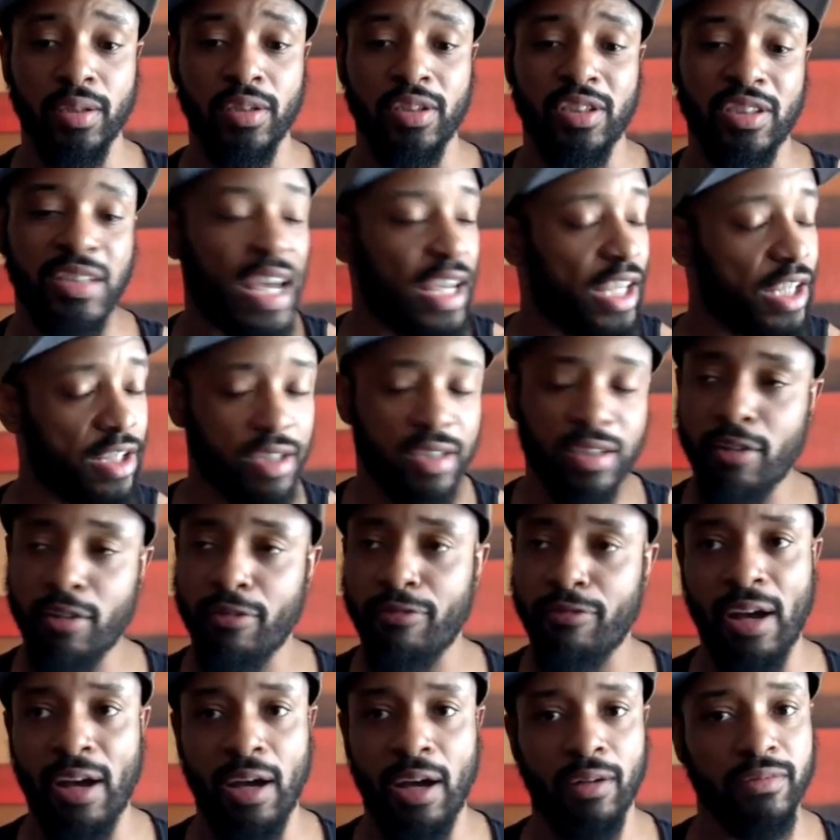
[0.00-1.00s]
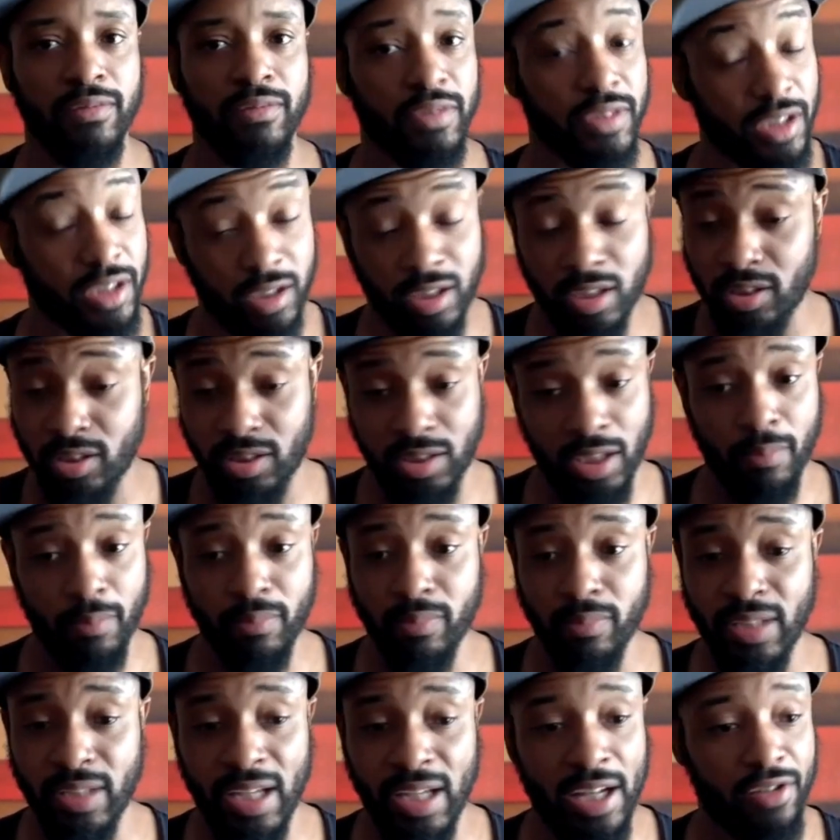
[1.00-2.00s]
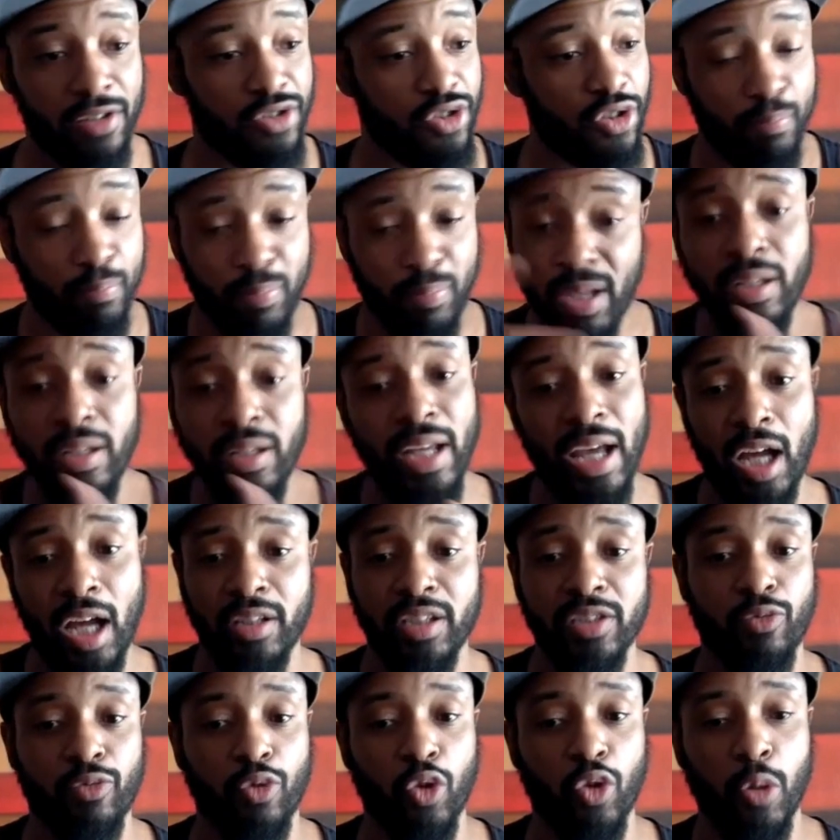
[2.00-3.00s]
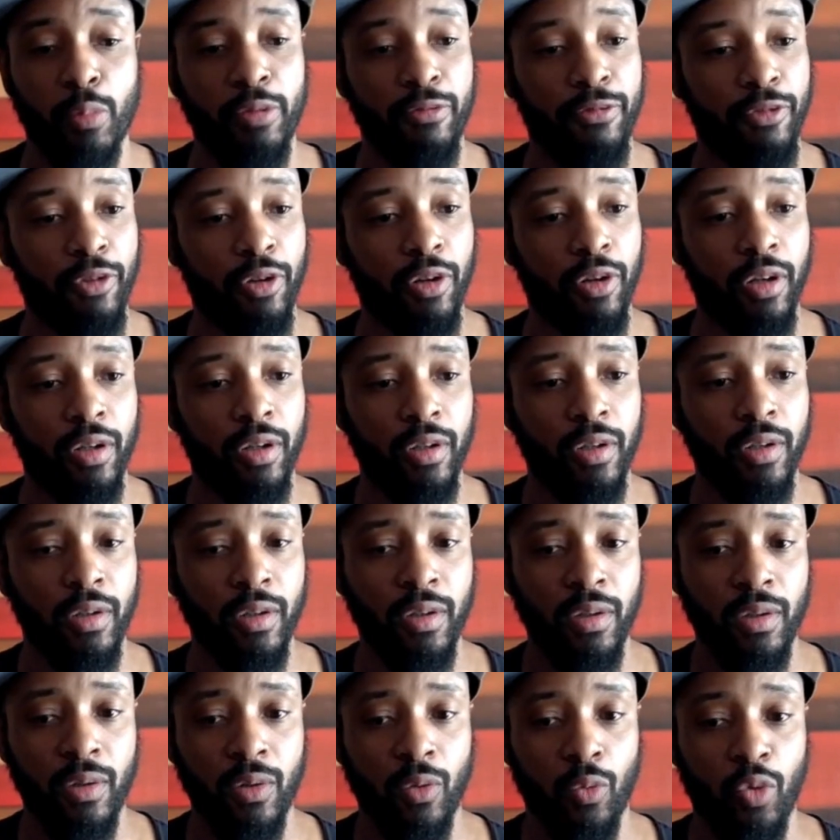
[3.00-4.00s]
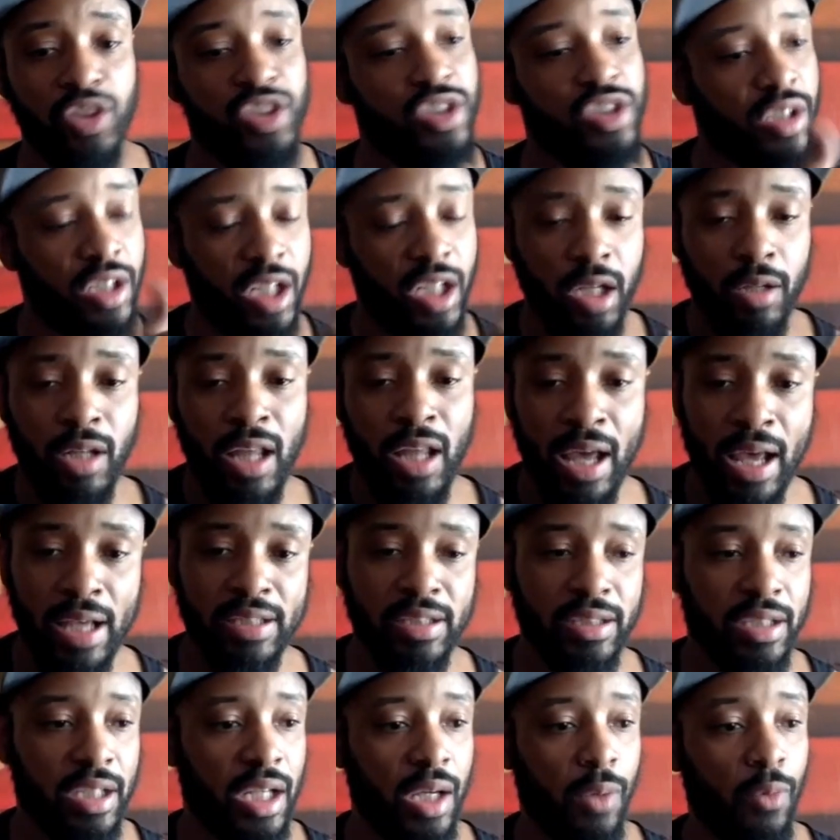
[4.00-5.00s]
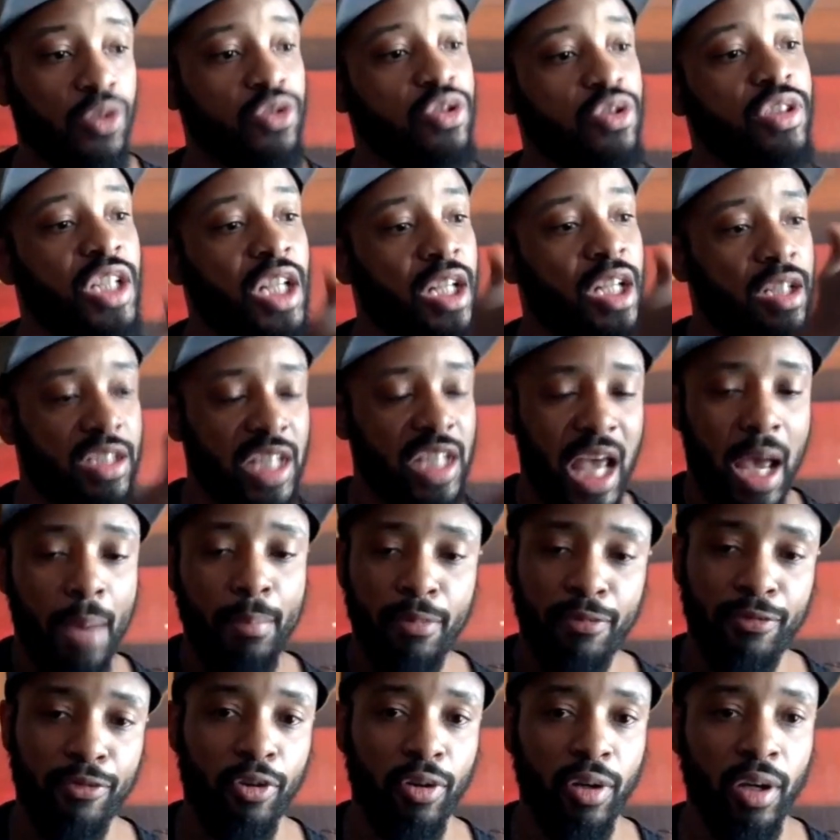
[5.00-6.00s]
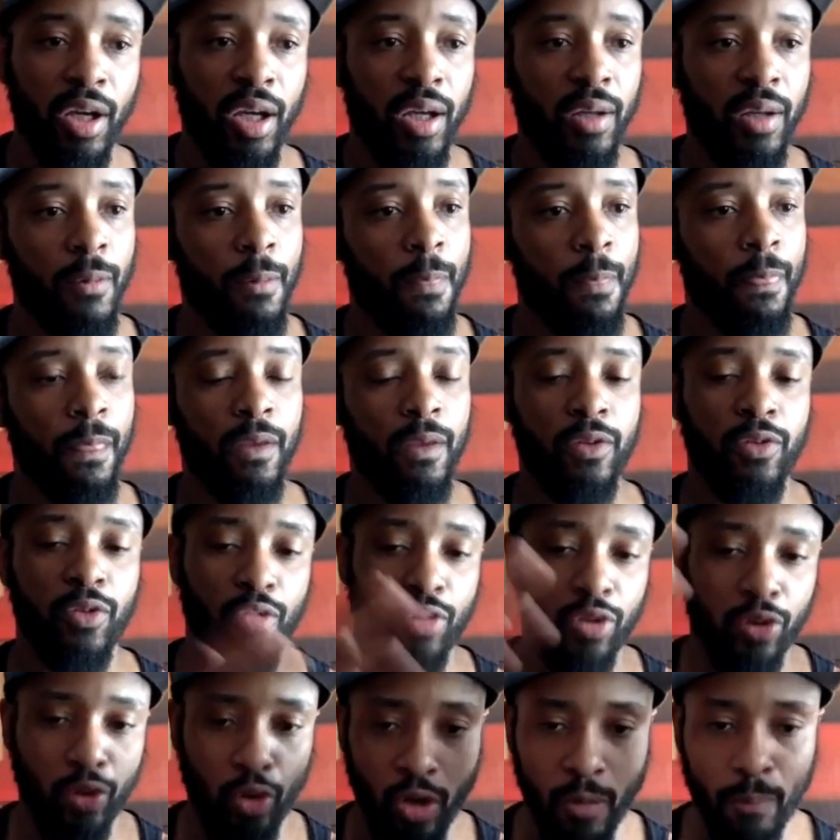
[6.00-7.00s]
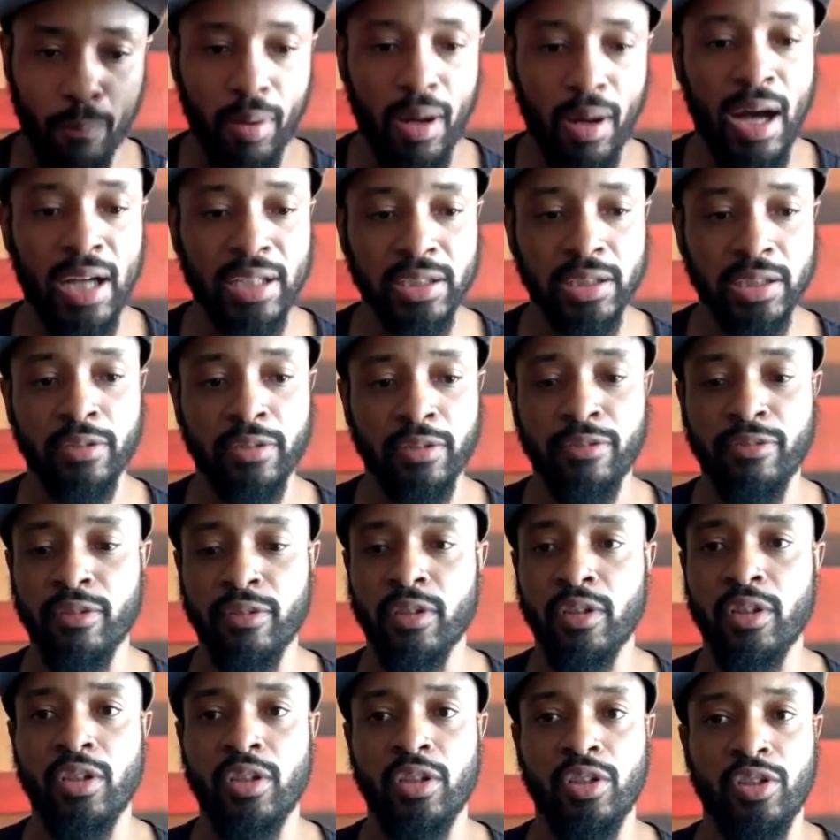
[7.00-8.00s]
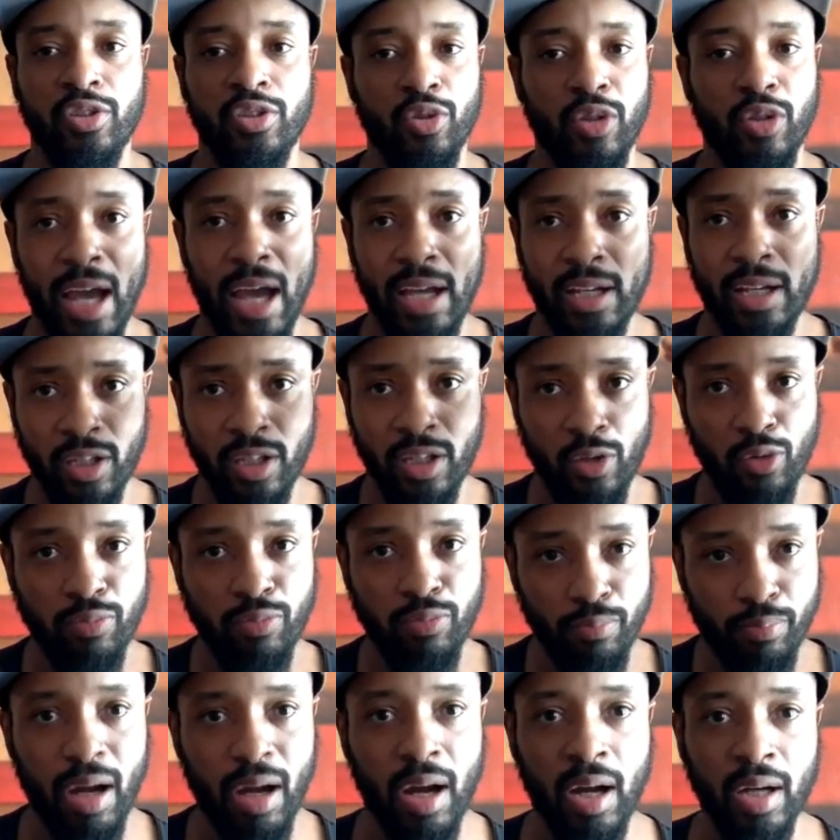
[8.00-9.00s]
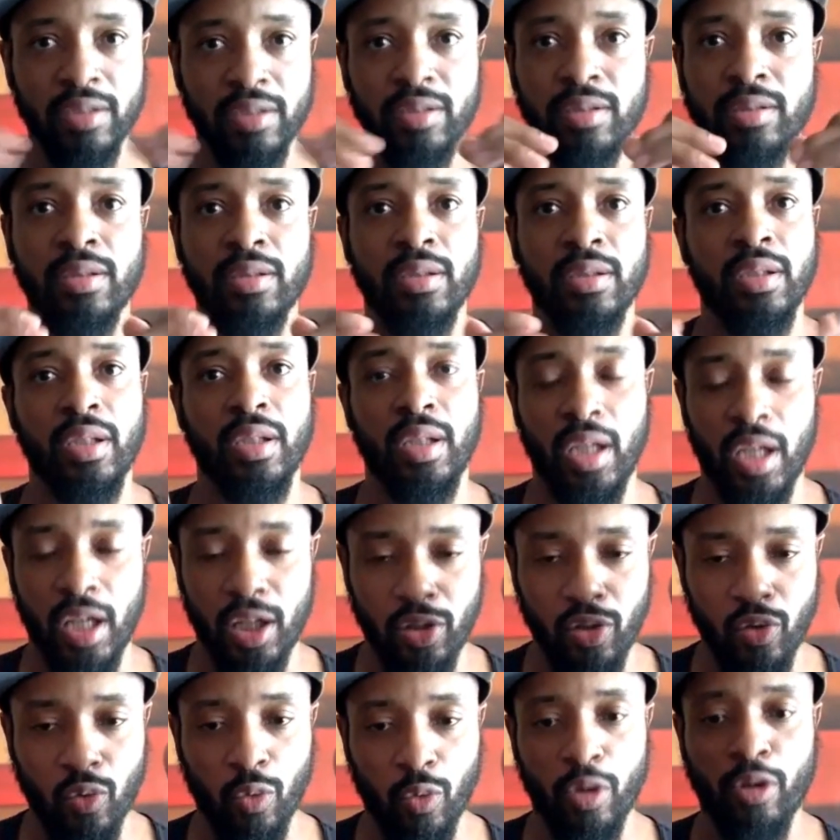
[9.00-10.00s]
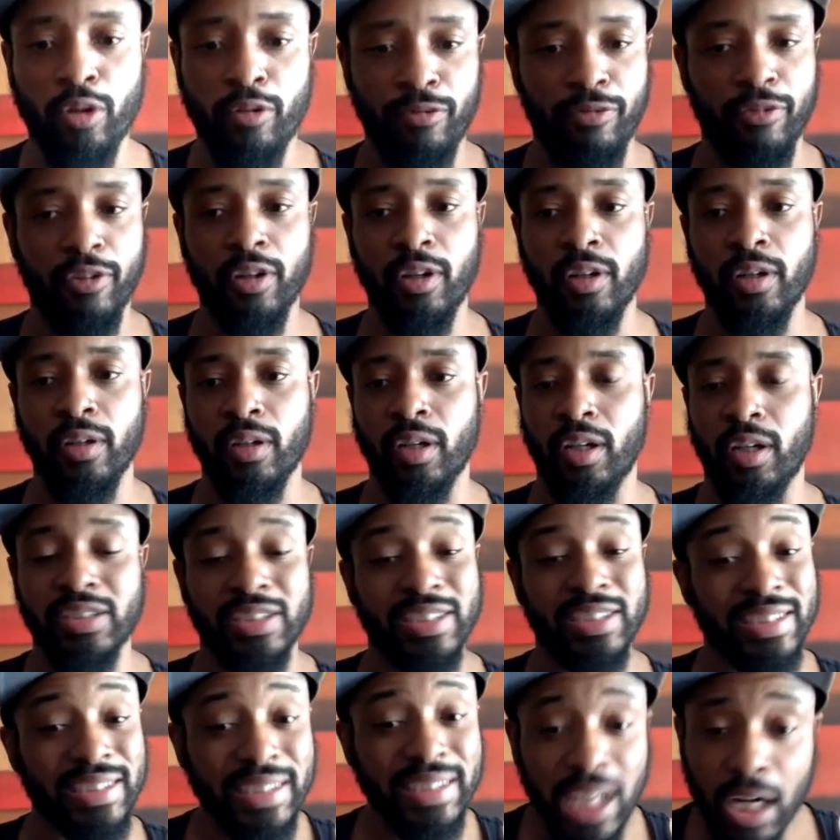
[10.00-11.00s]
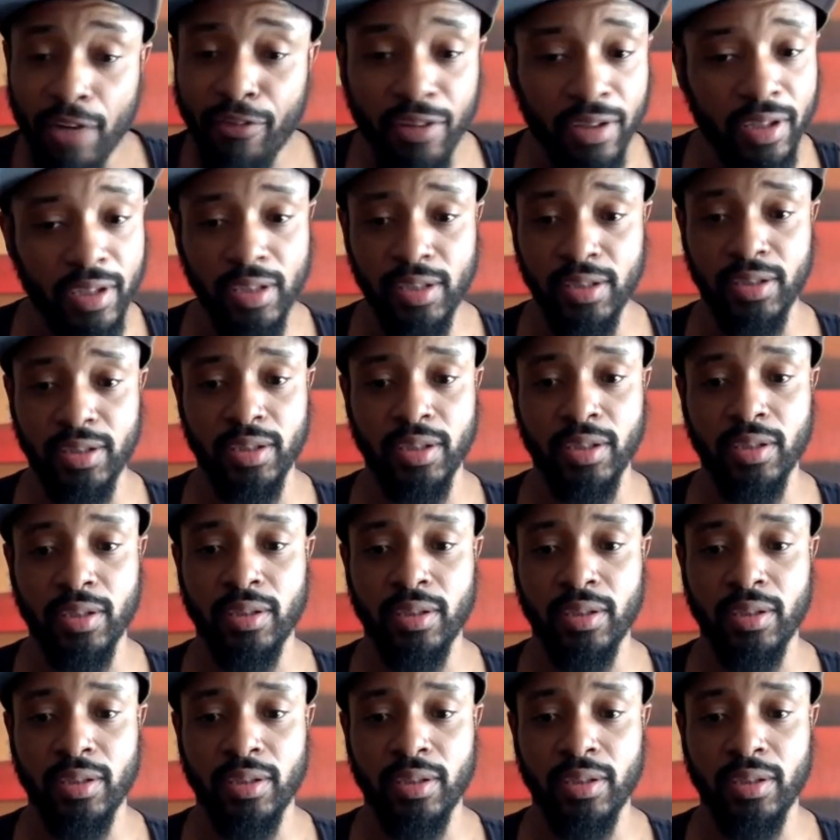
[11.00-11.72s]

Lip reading: Psych yourself out. This is something that you've been down this road before. What you did last time, what you did the time before that, you thought positive, you got in your box, and you worked for it, because it's never easy.